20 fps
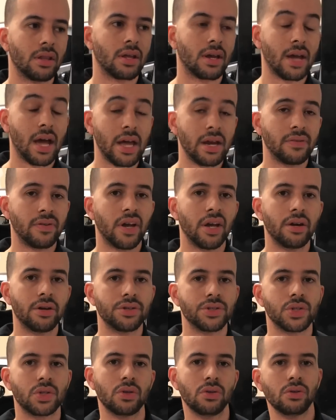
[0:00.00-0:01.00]
The kind of
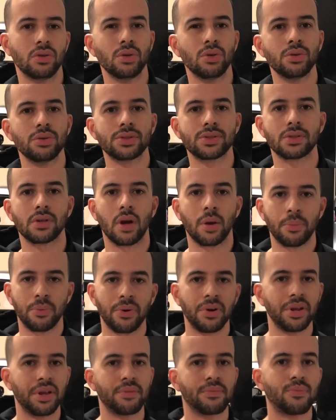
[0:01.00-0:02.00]
headers you use are
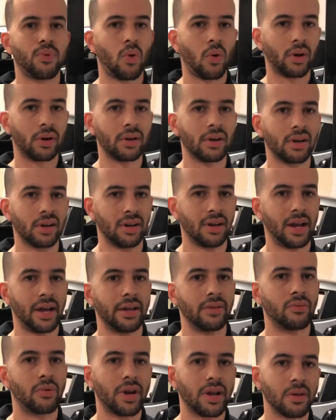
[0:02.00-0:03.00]
pretty important.
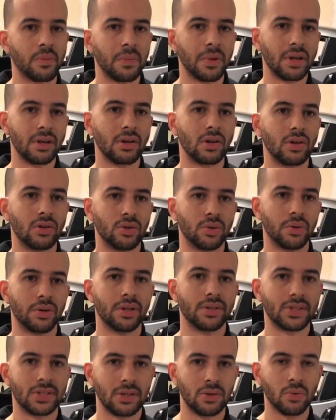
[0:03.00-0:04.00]
I recommend doing
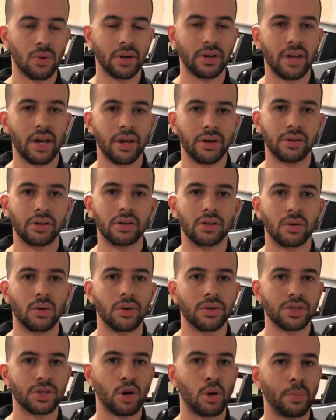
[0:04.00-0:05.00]
a Z1 header
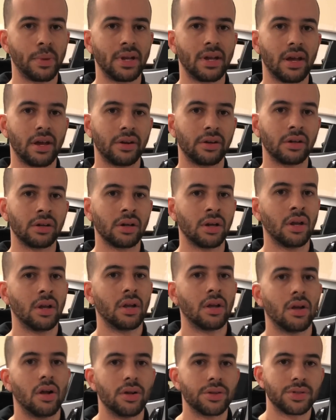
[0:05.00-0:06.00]
or a Tomei header.
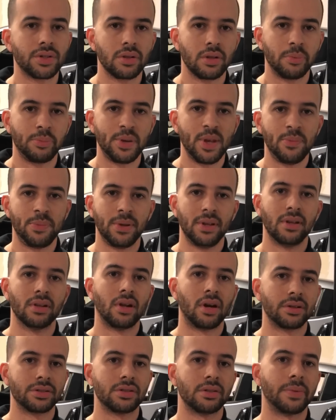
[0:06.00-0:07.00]
Also, the PP
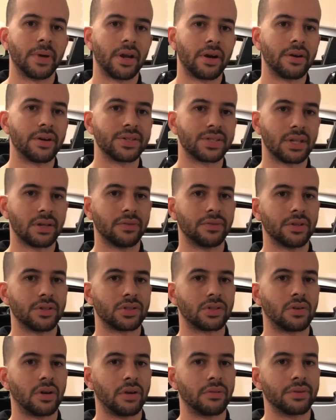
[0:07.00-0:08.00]
long tube header has given
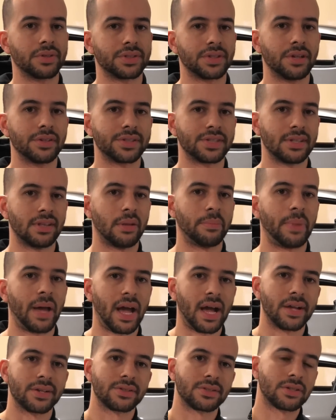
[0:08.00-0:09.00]
us great results in the
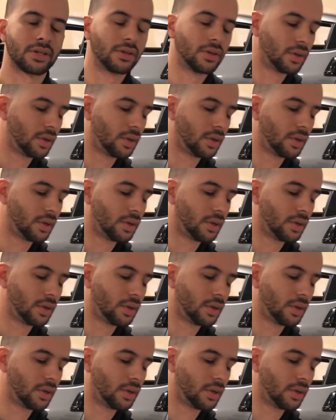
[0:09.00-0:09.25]
past.